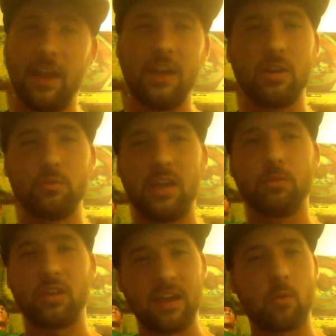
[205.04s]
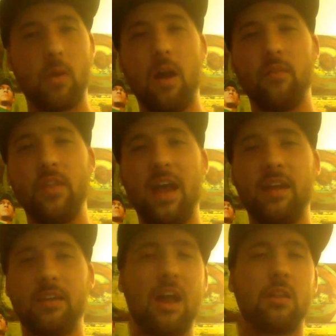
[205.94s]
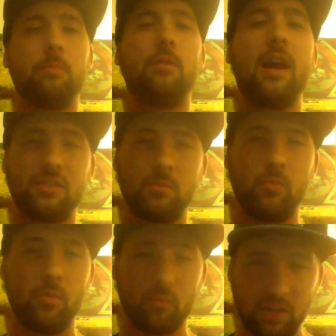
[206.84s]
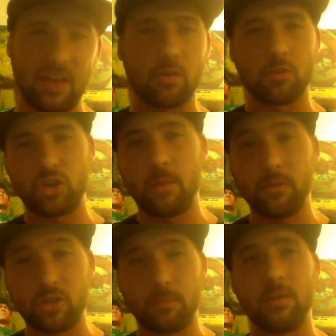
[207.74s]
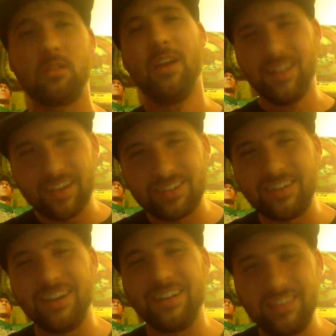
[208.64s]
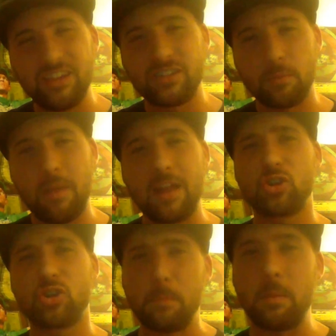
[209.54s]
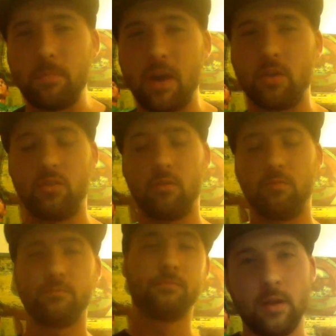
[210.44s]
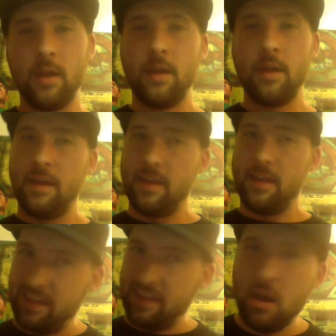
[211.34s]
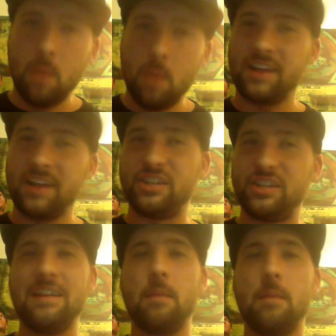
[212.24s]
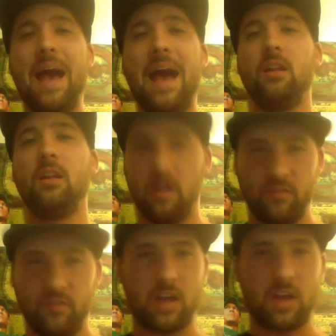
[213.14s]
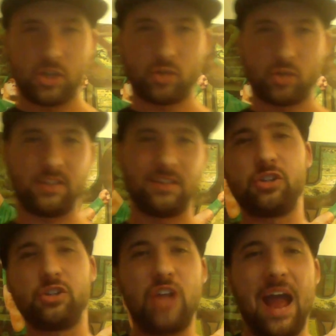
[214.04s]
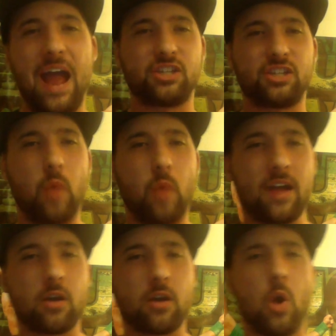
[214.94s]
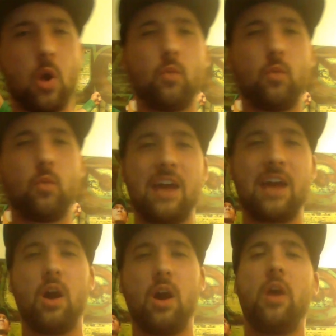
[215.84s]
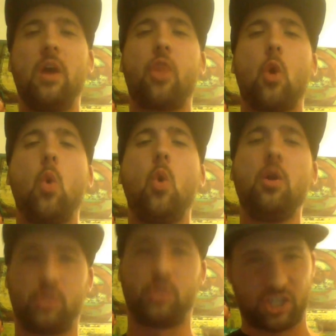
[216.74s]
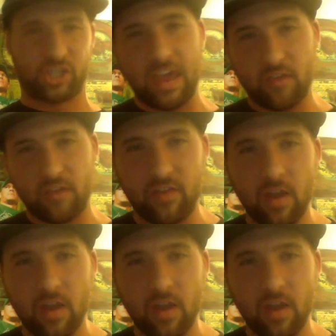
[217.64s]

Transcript: A J was able to get around that, get out of the blocks, and retain her championship. And like I said, a decent match. Could have been better, though. And up next, in a battle of the countries, it was Jack Swagger going one-on-one with Rusev.